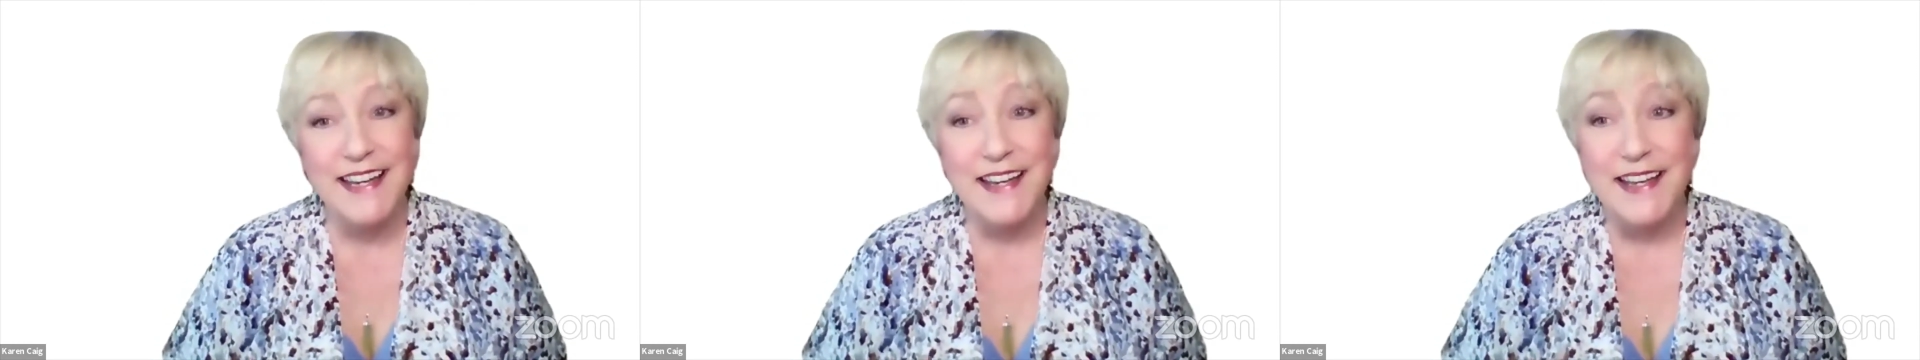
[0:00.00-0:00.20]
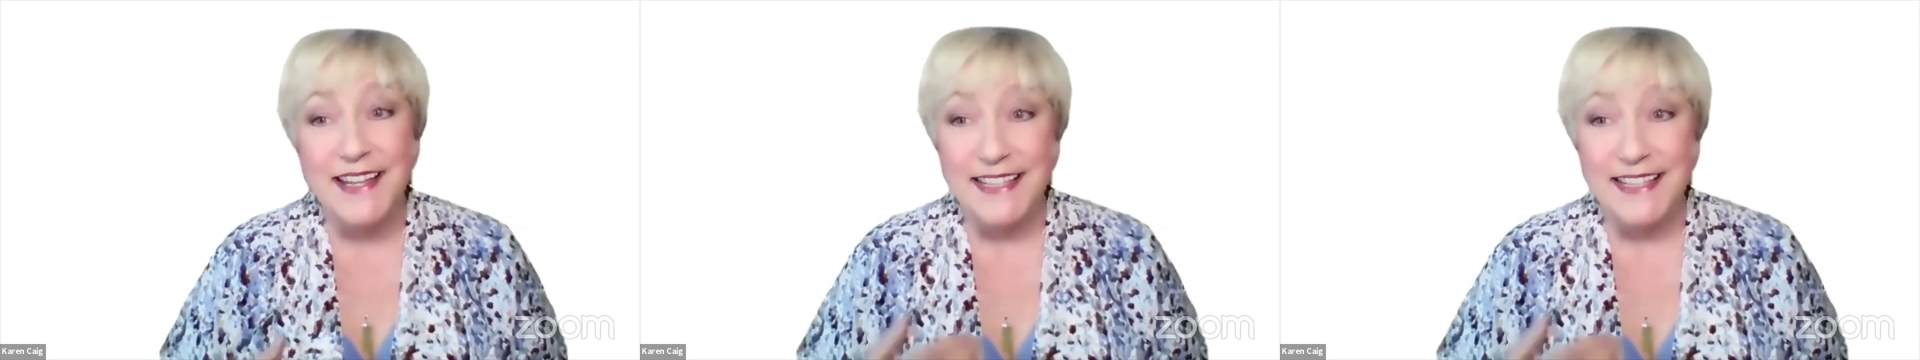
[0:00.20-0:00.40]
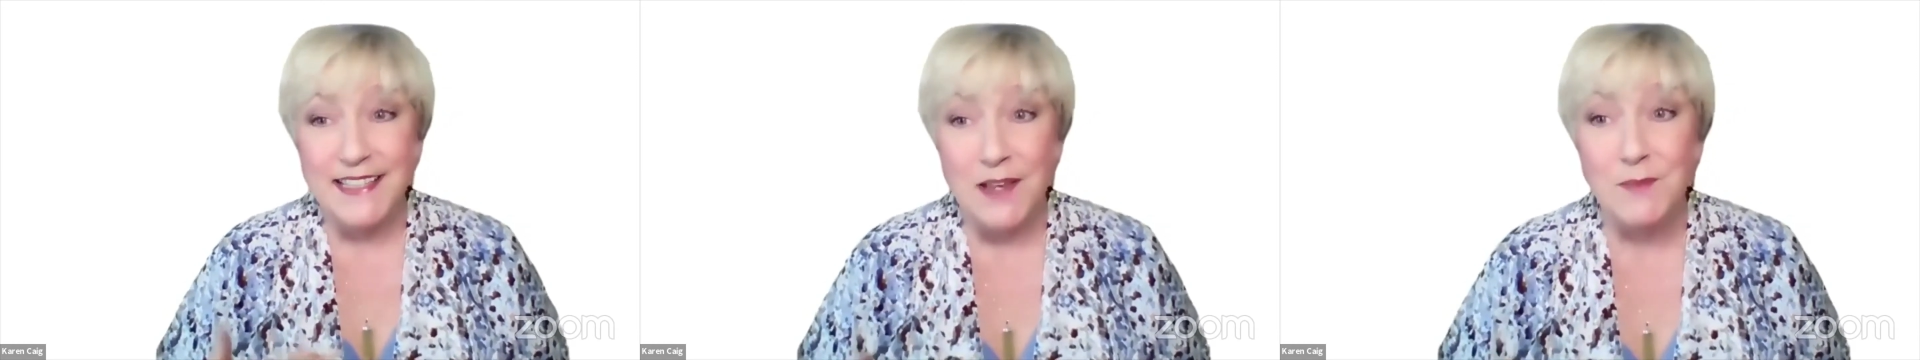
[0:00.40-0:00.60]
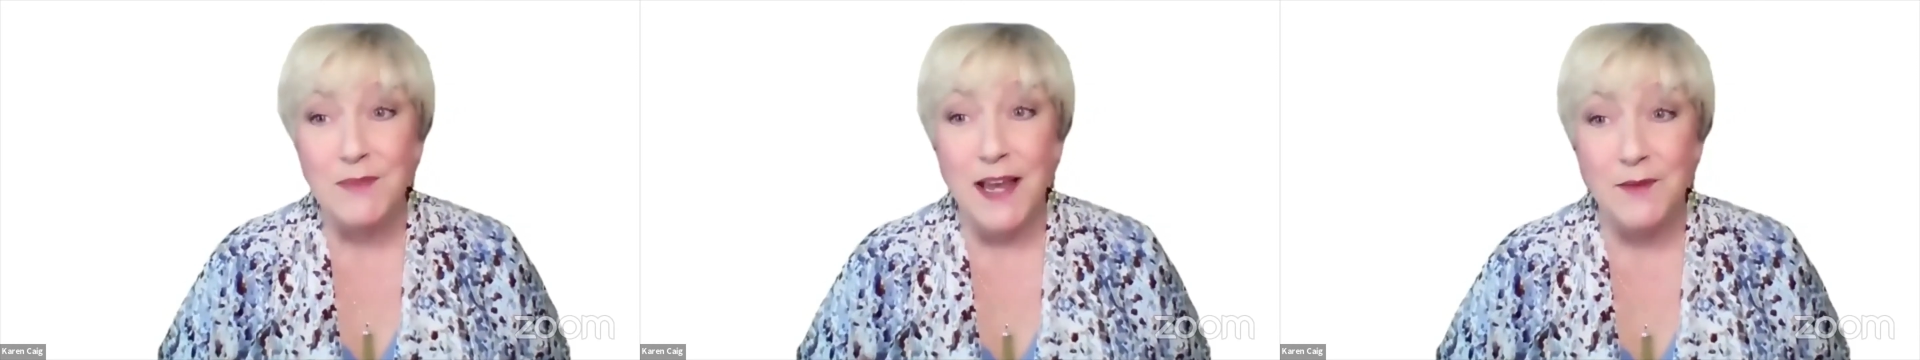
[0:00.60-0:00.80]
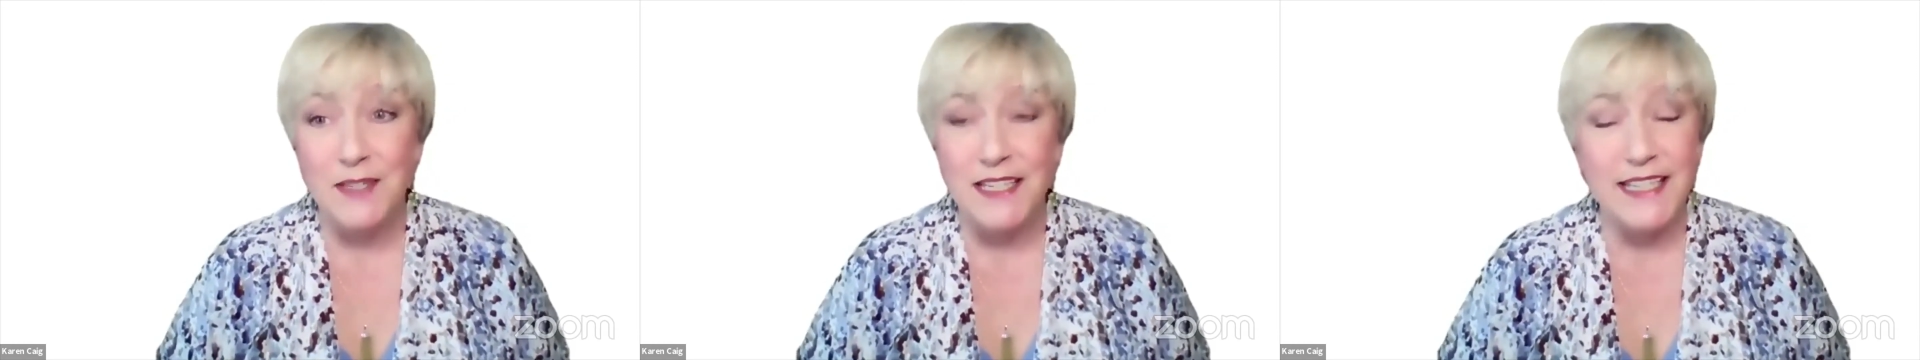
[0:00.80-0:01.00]

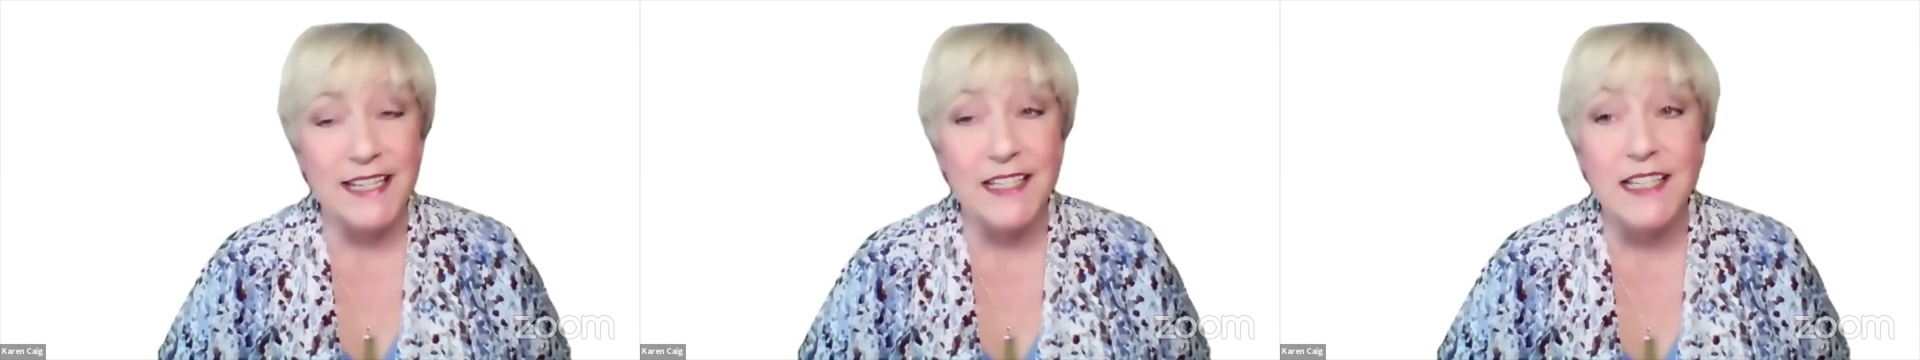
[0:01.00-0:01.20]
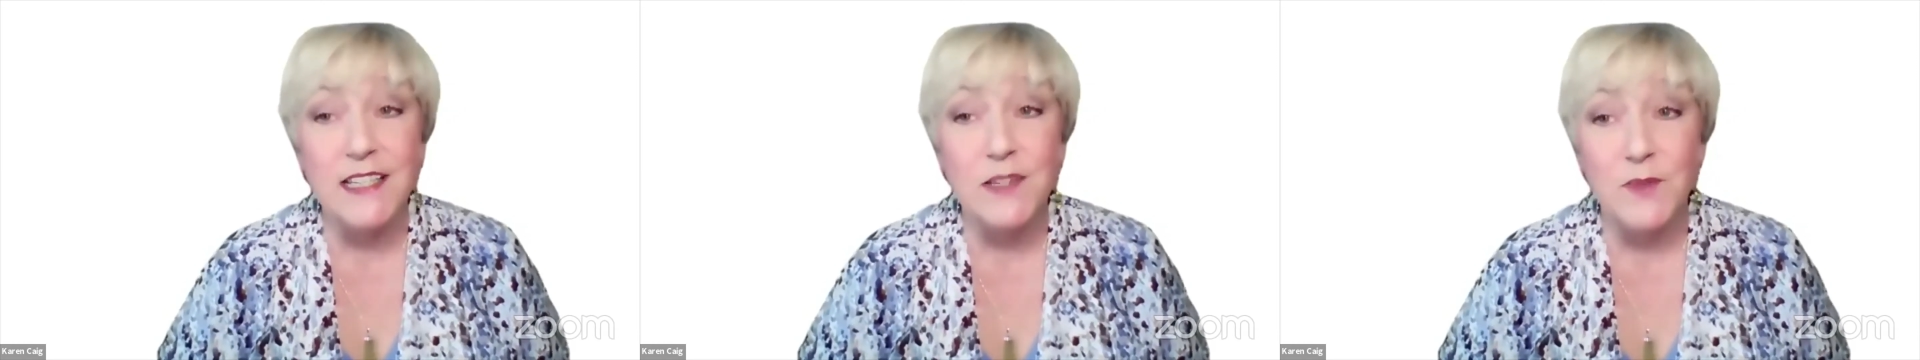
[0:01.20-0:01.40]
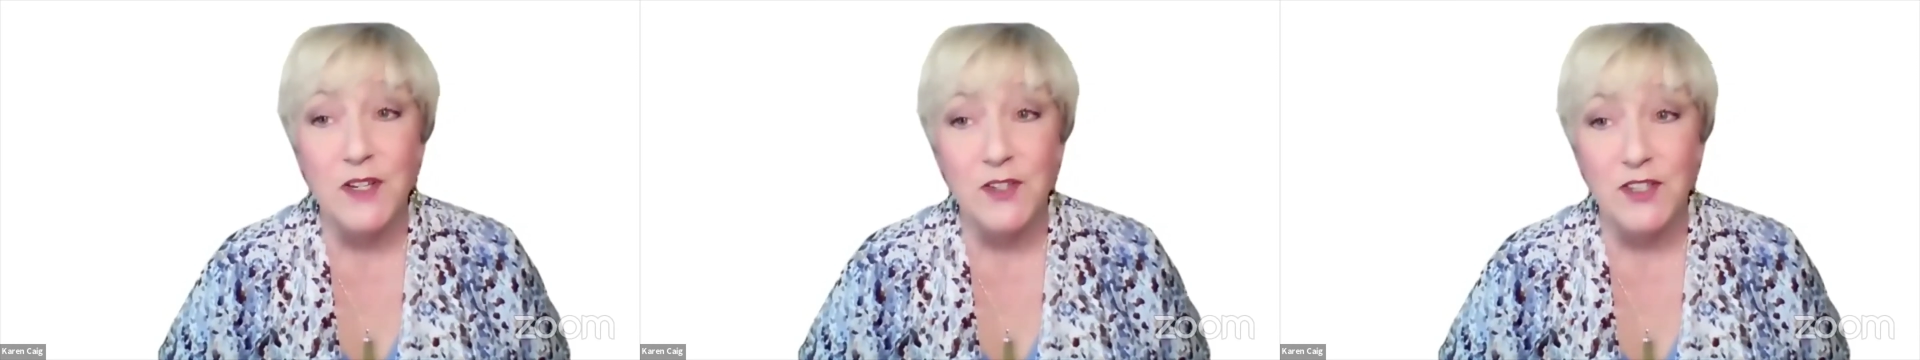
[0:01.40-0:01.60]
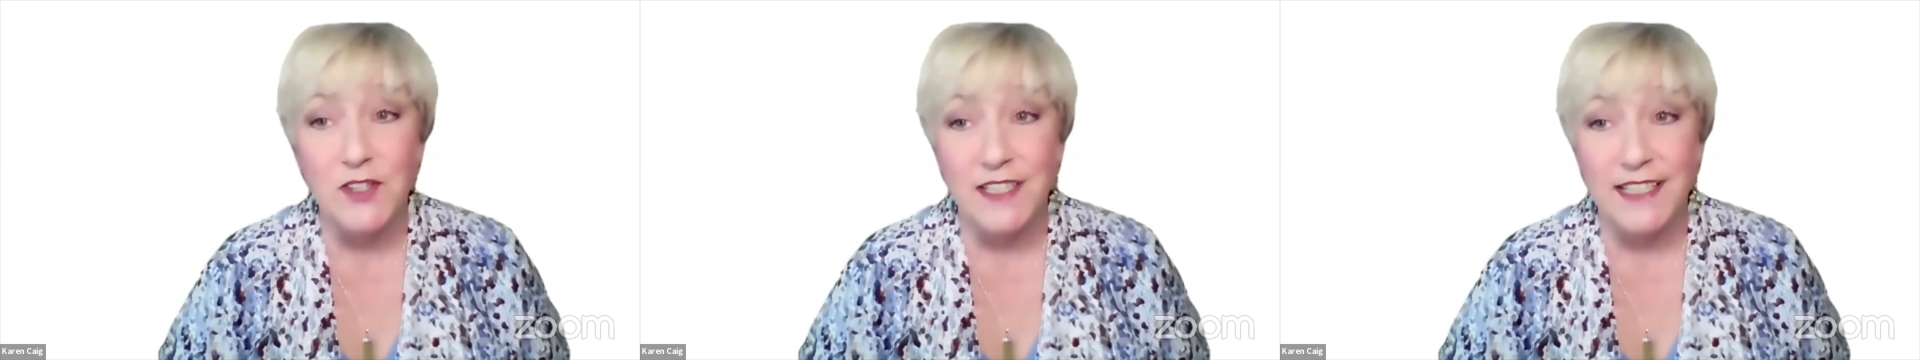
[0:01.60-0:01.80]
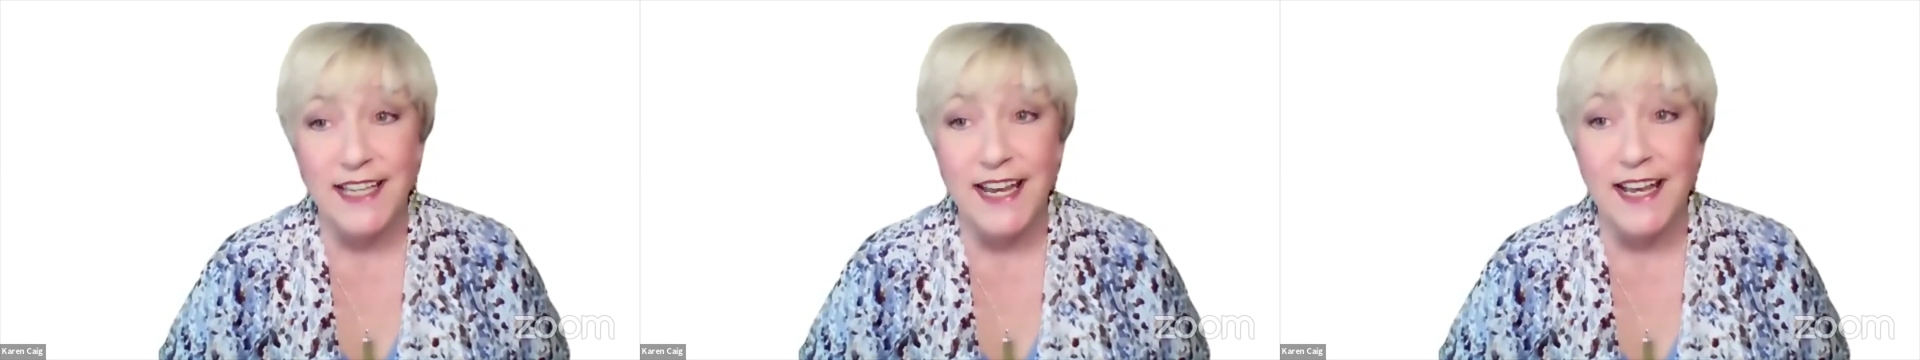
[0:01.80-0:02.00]
sometimes she said, listen what you
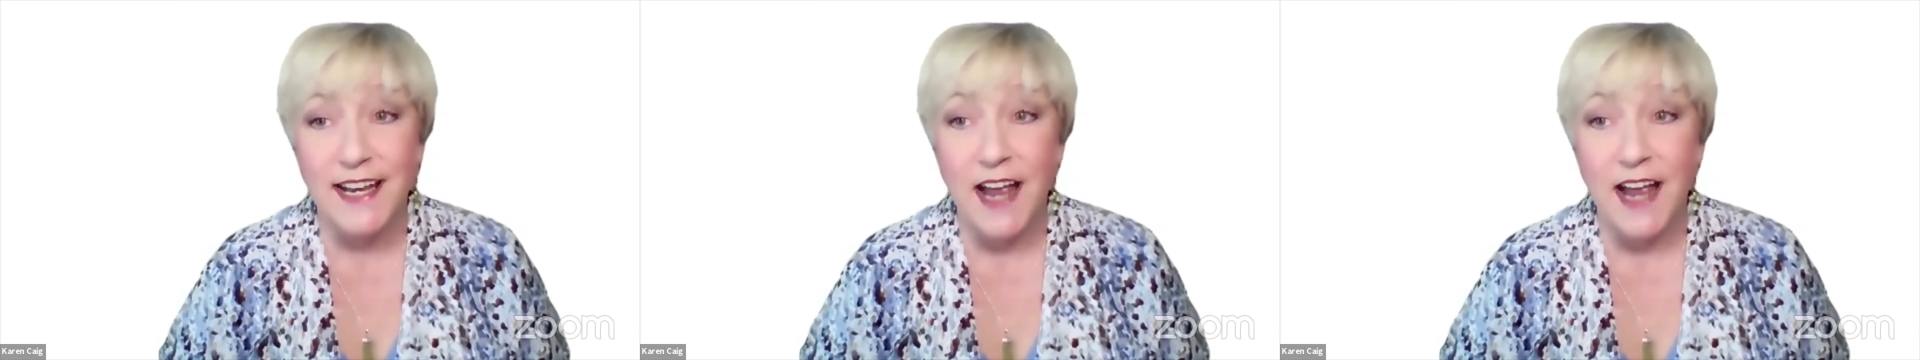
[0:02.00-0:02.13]
just said.